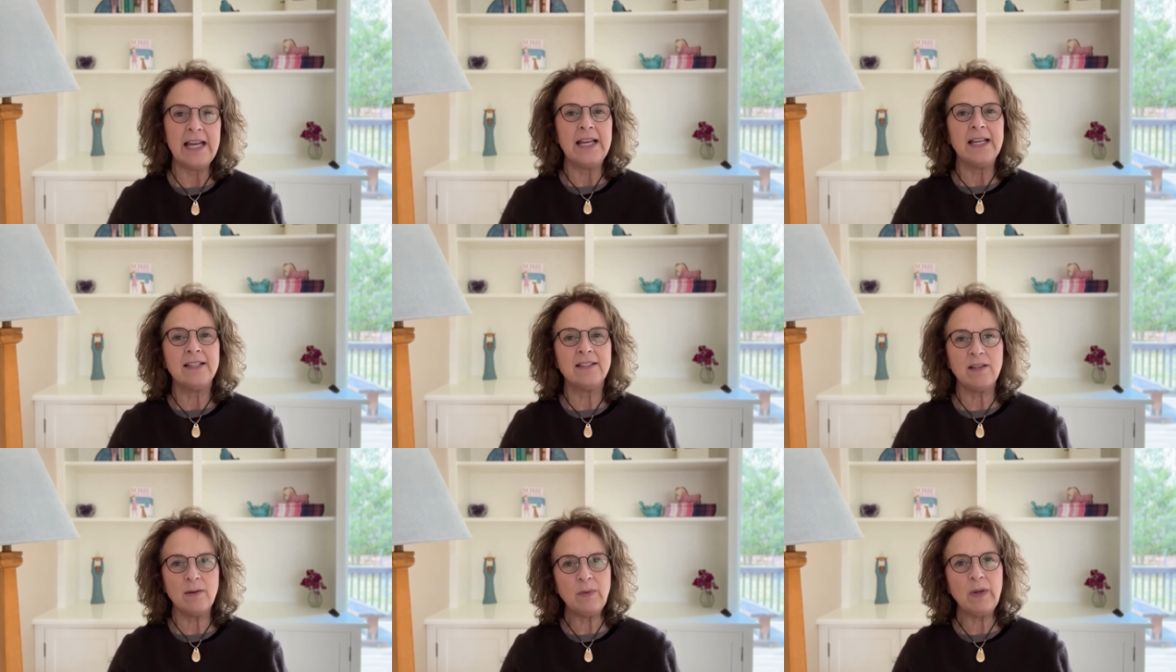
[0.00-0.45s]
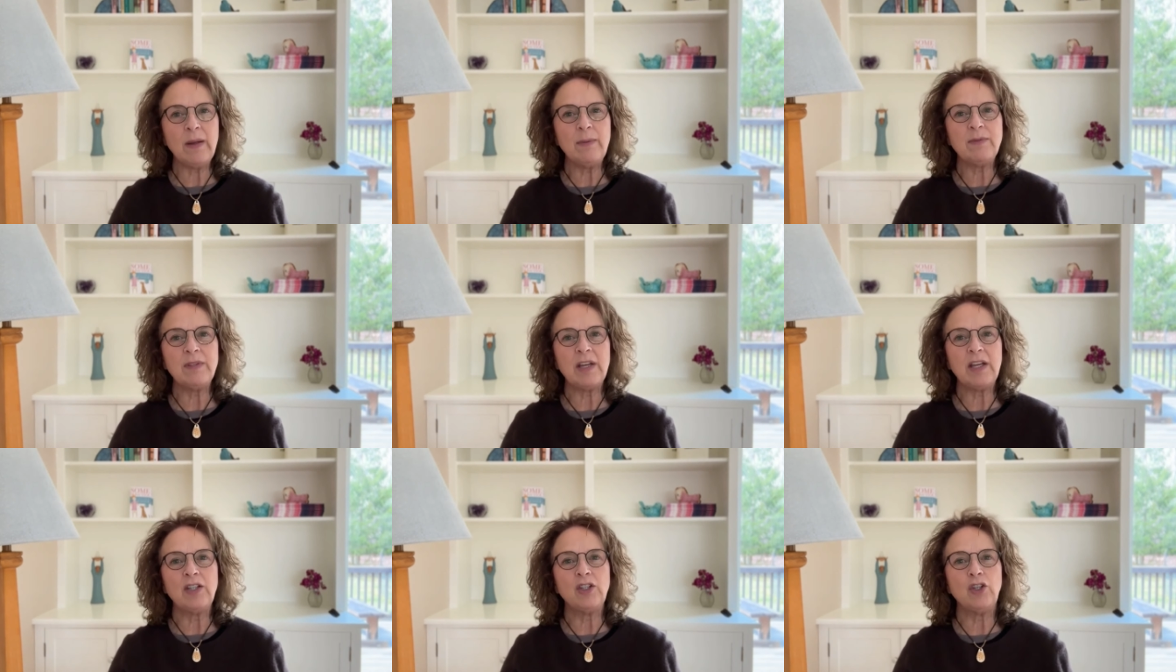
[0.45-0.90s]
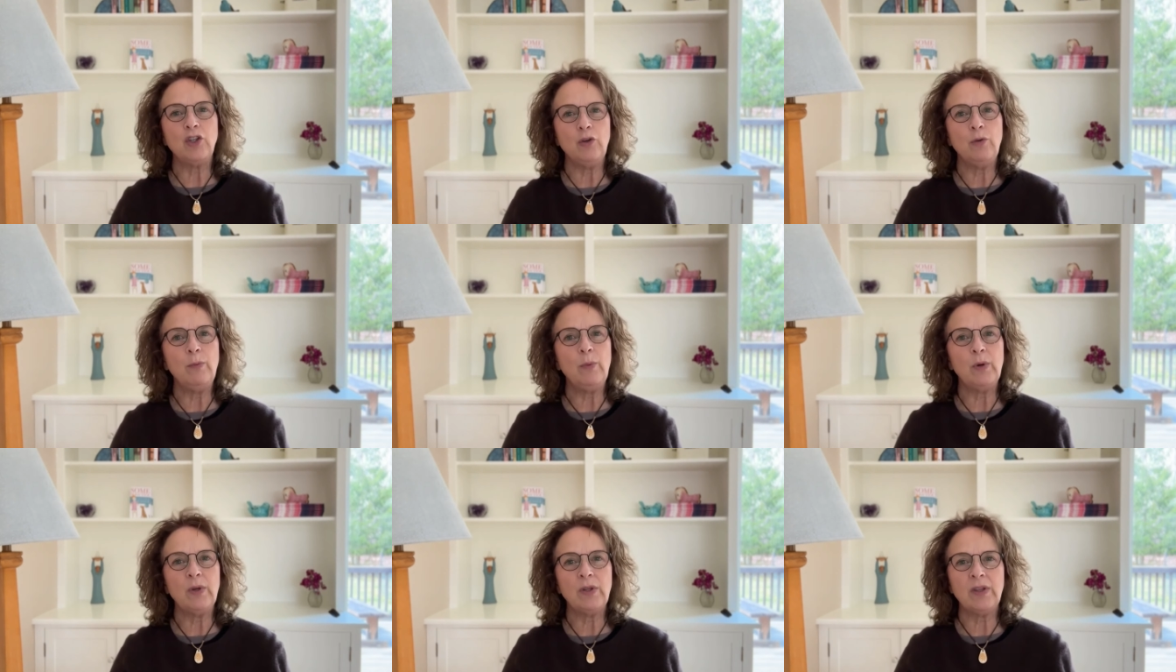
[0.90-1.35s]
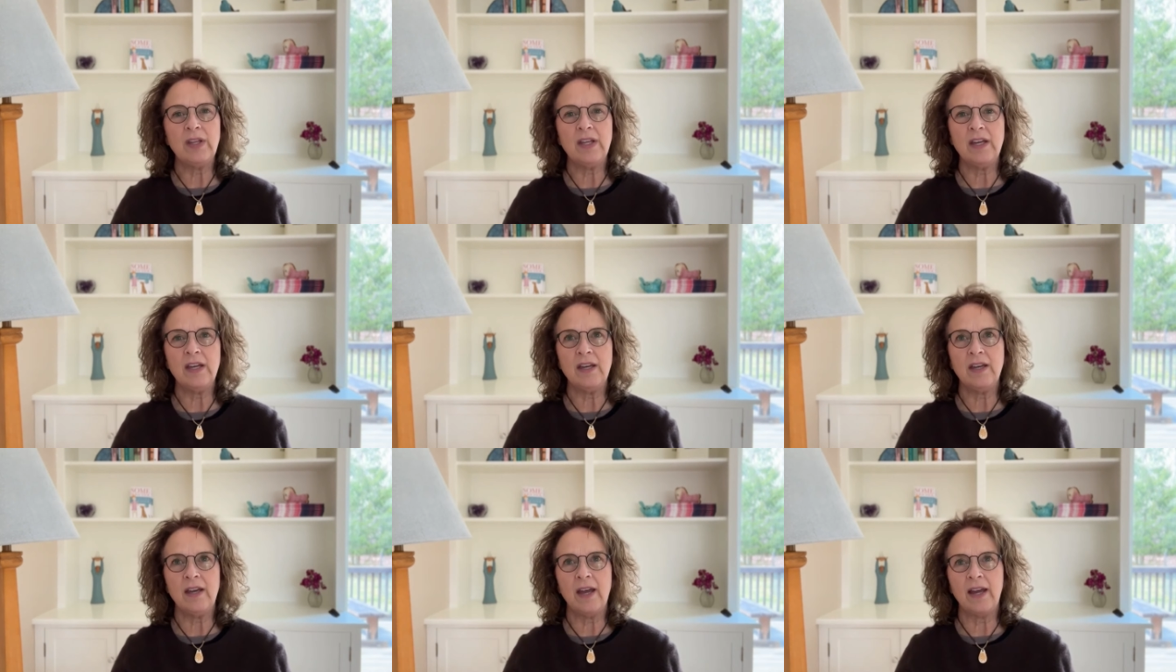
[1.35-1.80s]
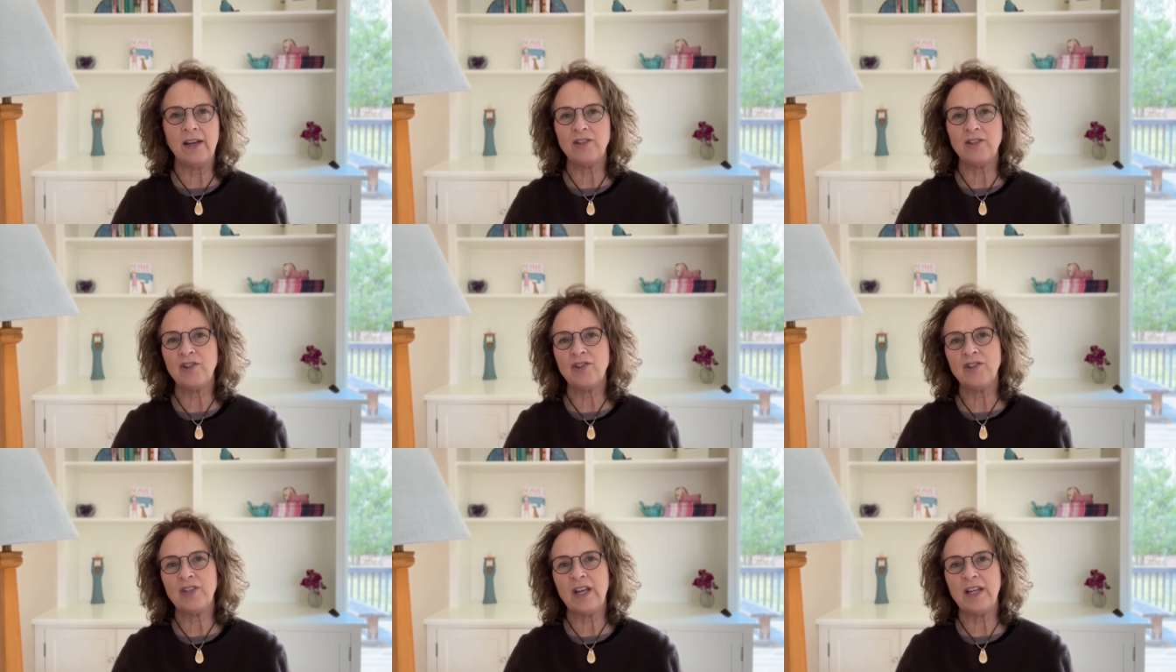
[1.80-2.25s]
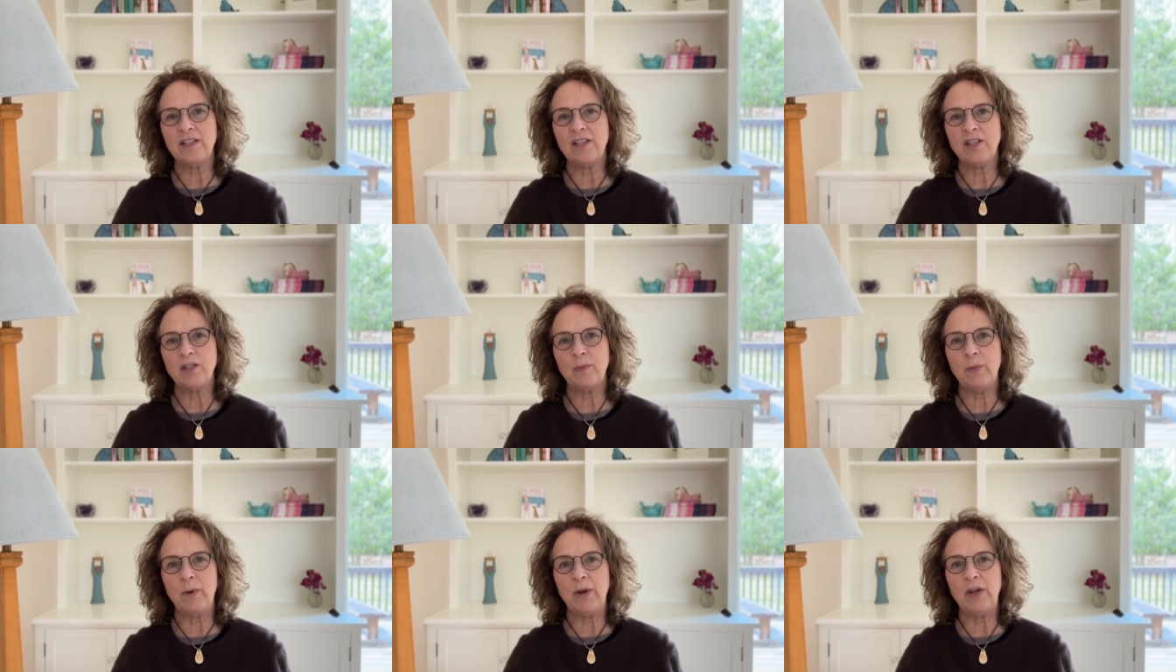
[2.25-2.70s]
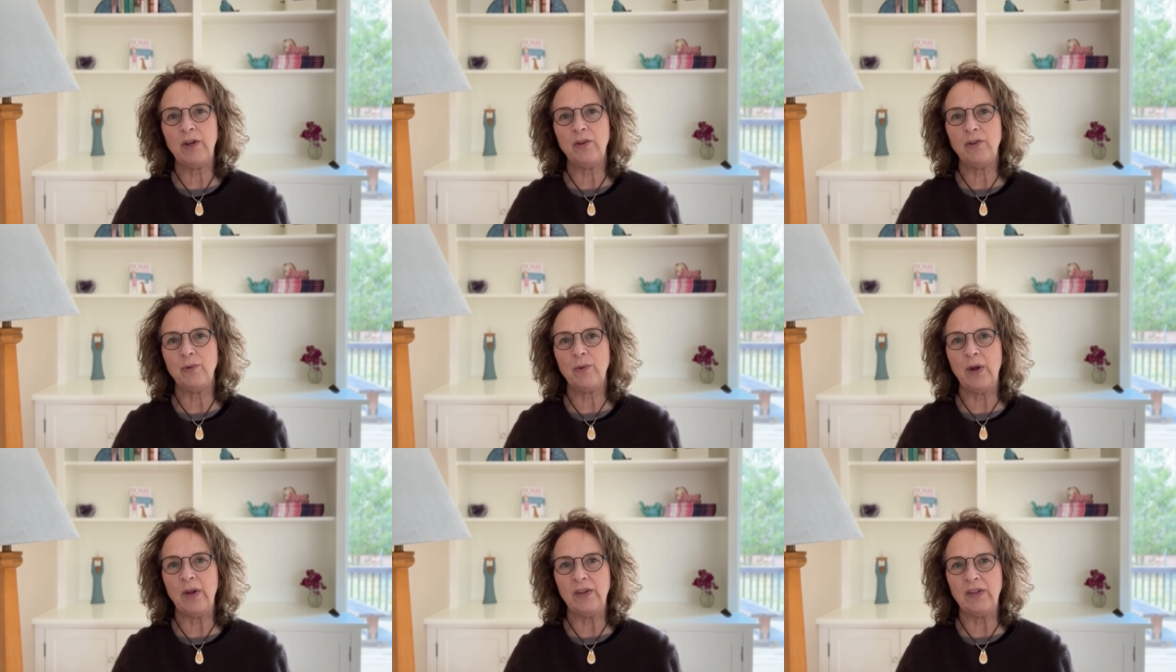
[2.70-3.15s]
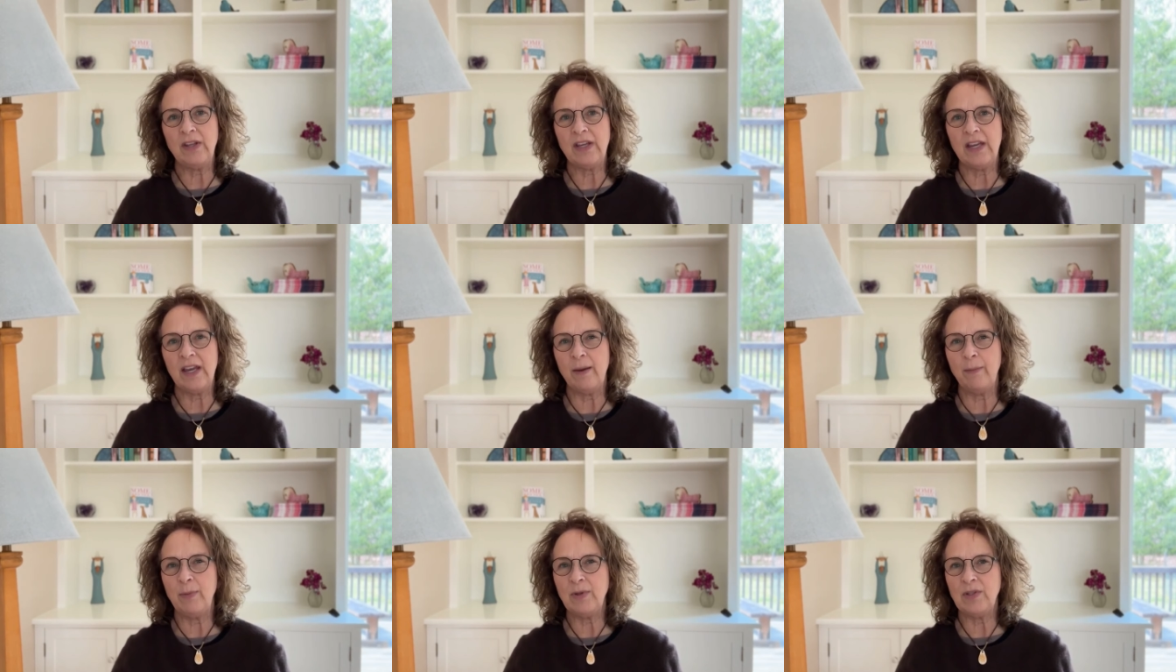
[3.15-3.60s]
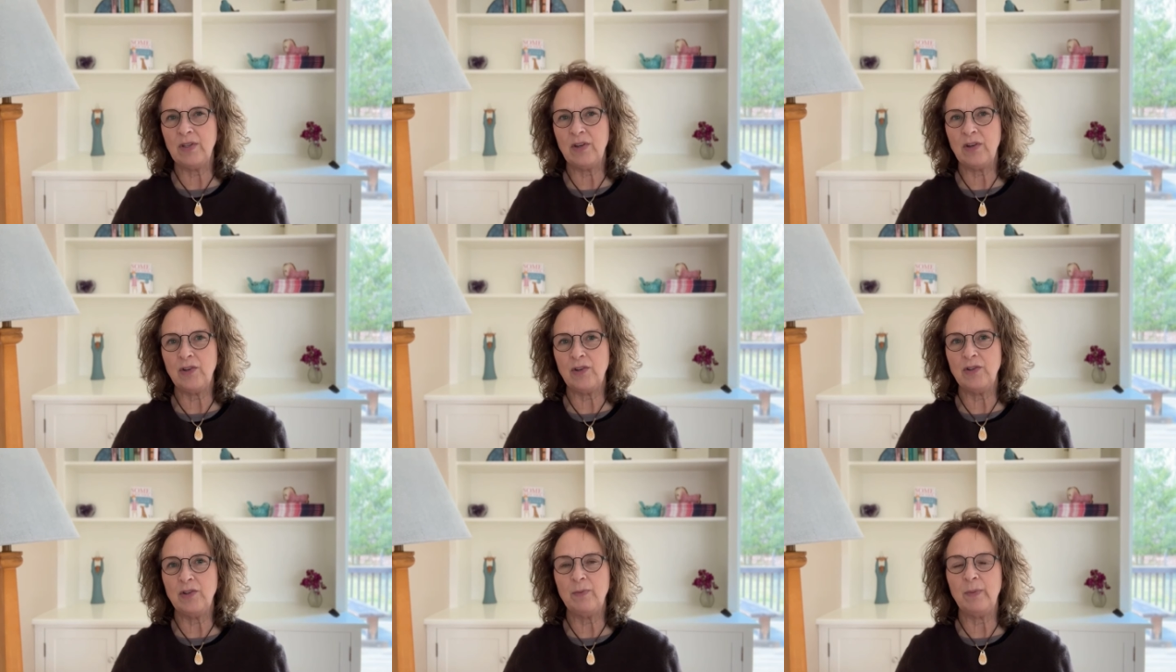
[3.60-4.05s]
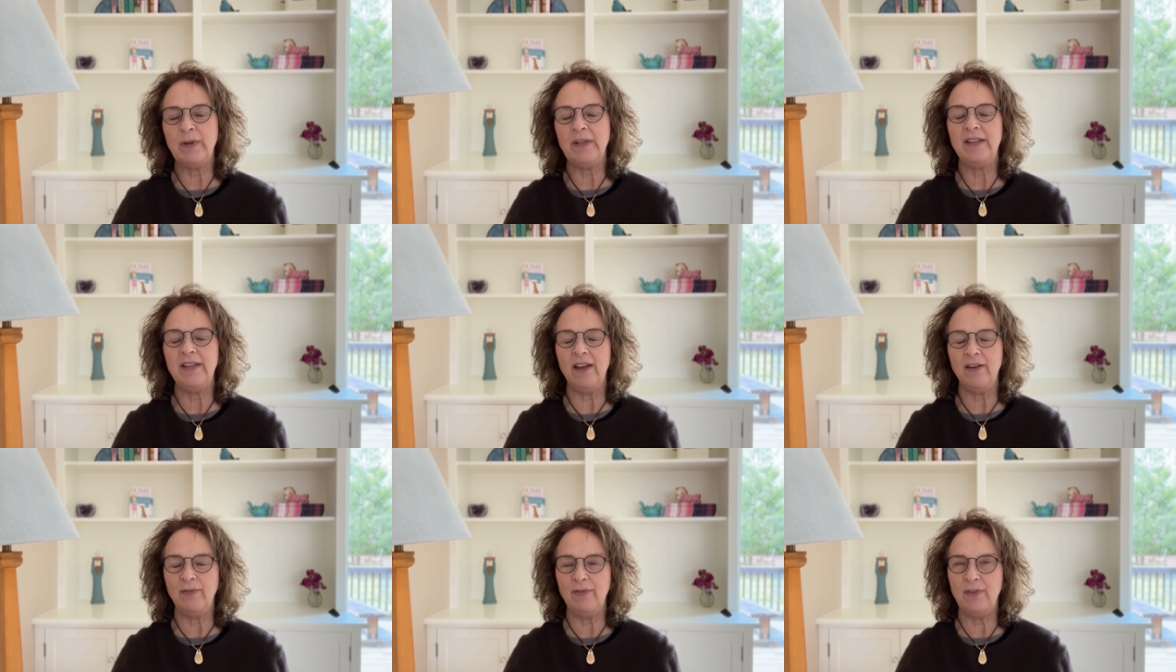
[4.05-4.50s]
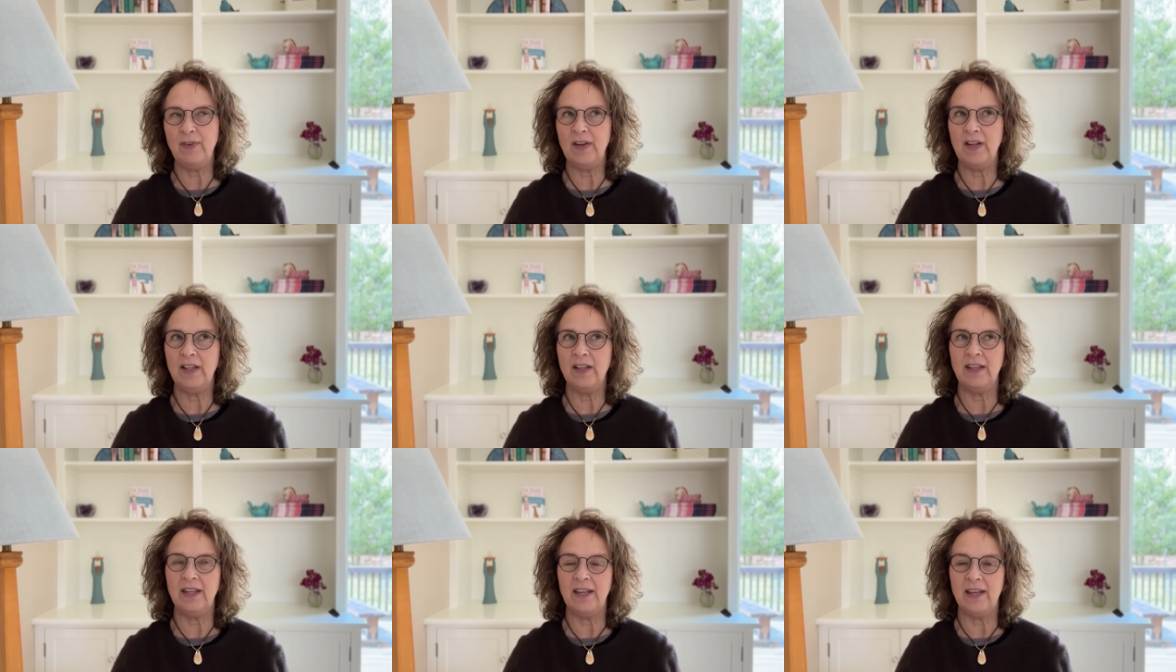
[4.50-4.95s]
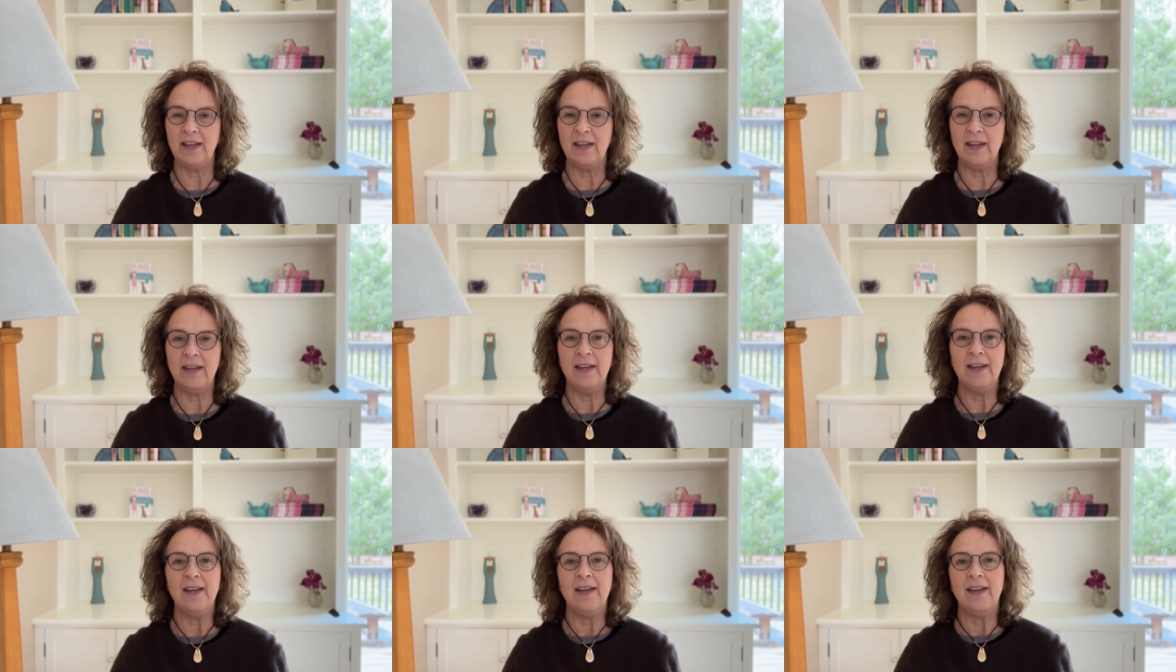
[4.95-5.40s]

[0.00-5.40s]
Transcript: Sometimes I do put the exercises sprinkled throughout the episodes, but definitely